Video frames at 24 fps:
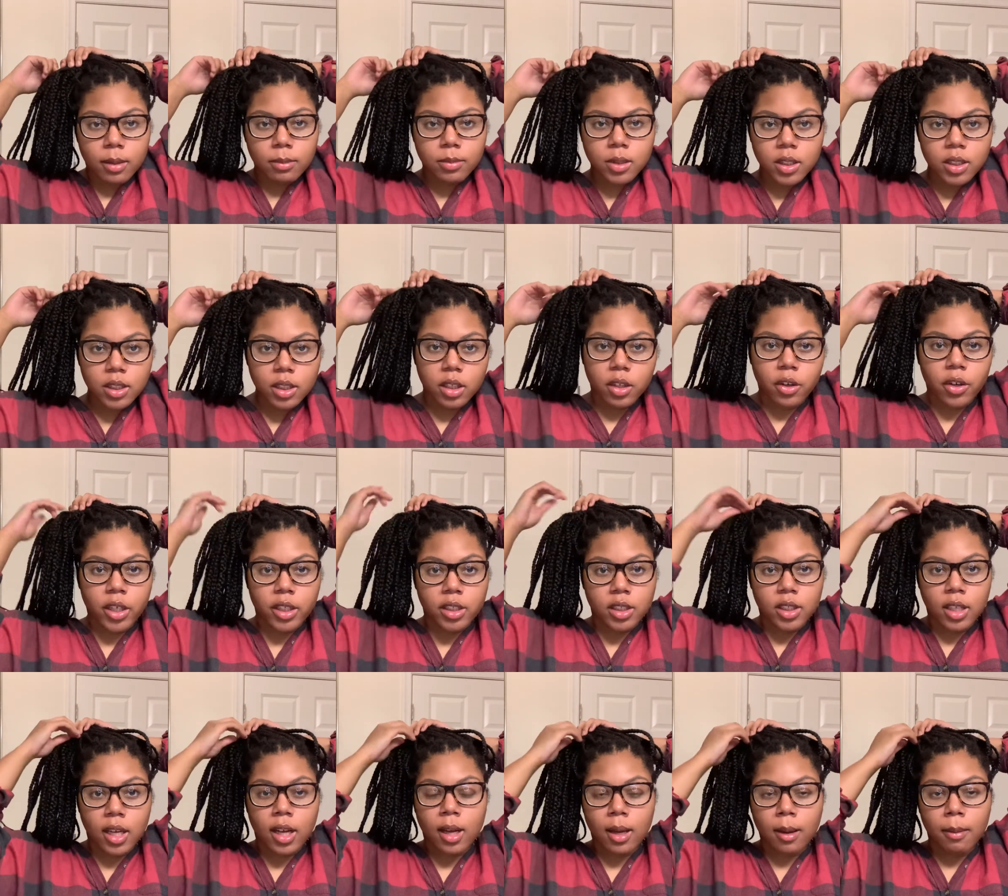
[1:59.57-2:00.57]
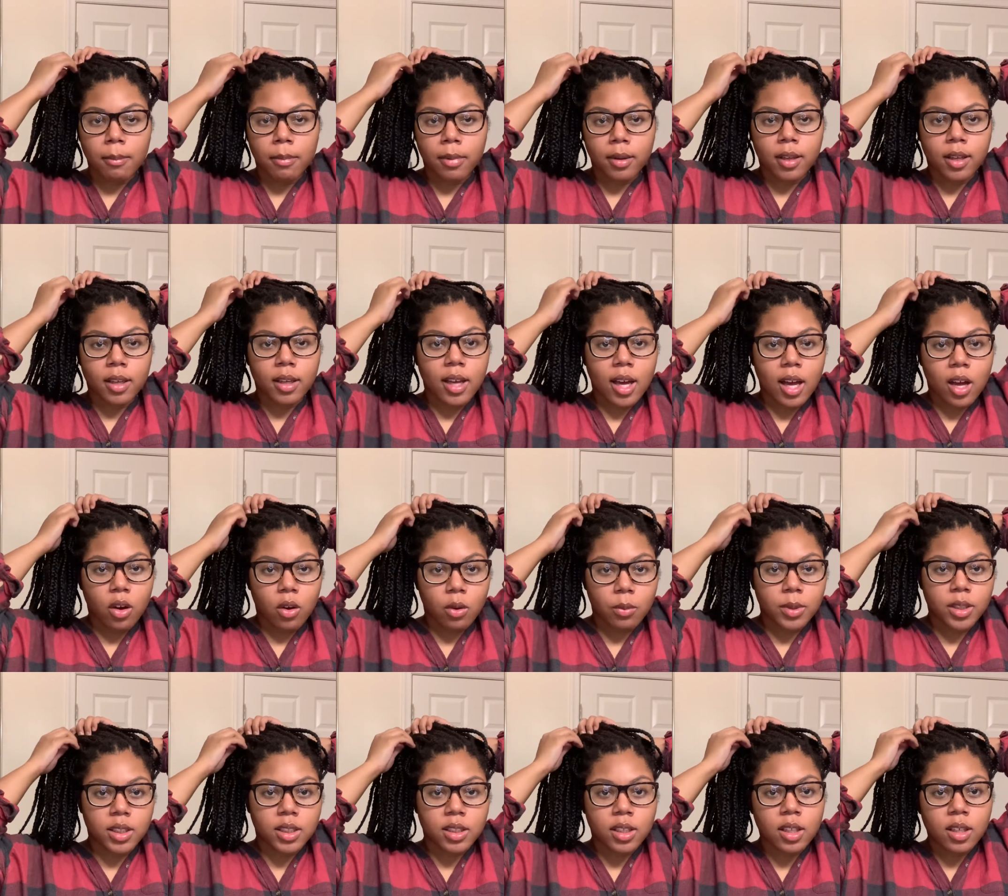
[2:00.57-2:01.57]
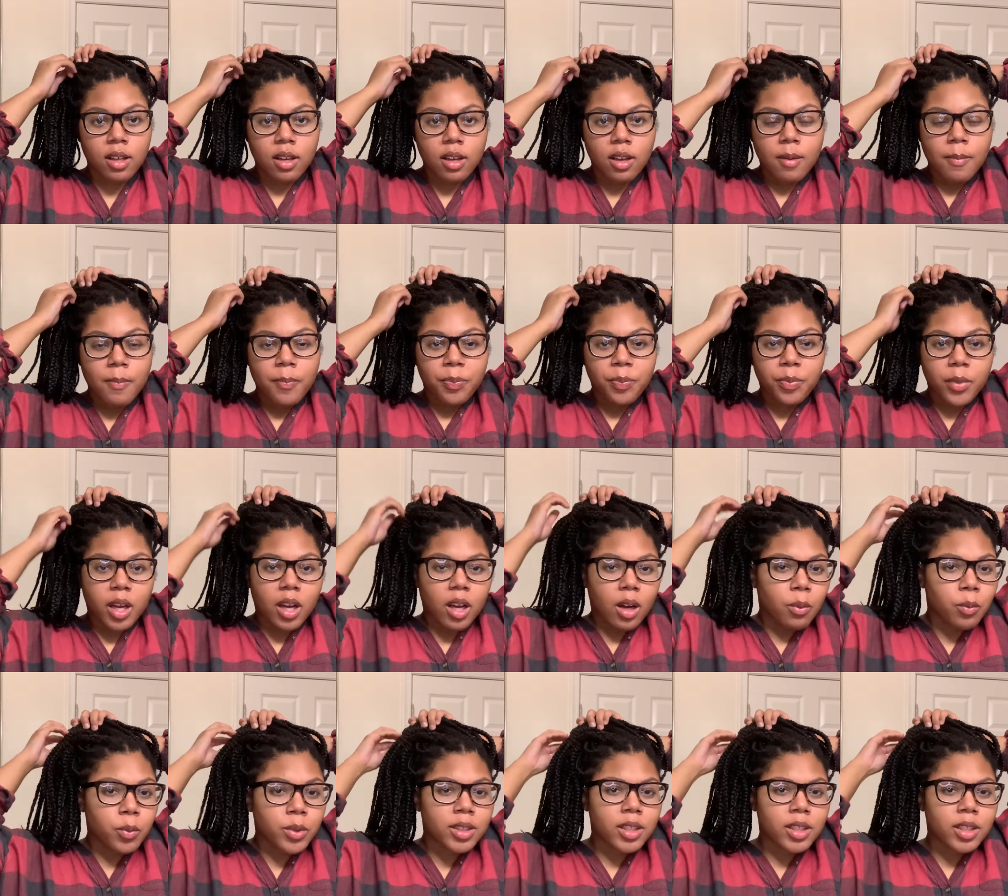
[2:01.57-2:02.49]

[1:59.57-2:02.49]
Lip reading: She did a great job, but I always was